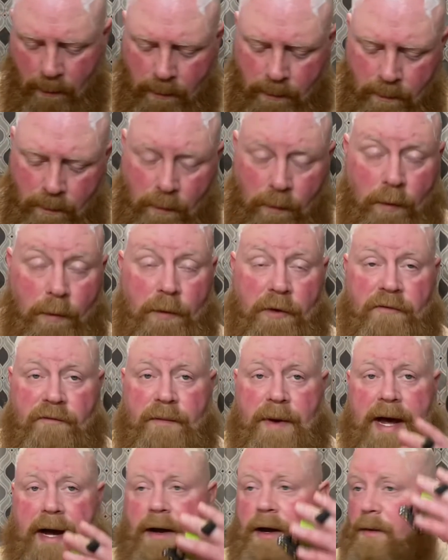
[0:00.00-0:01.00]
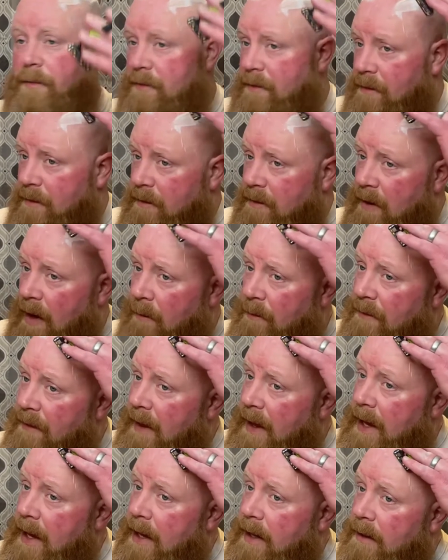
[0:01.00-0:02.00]
We'll move back up to the top of the
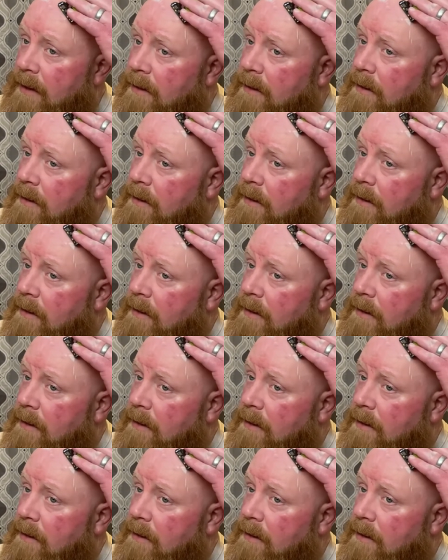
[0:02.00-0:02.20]
head.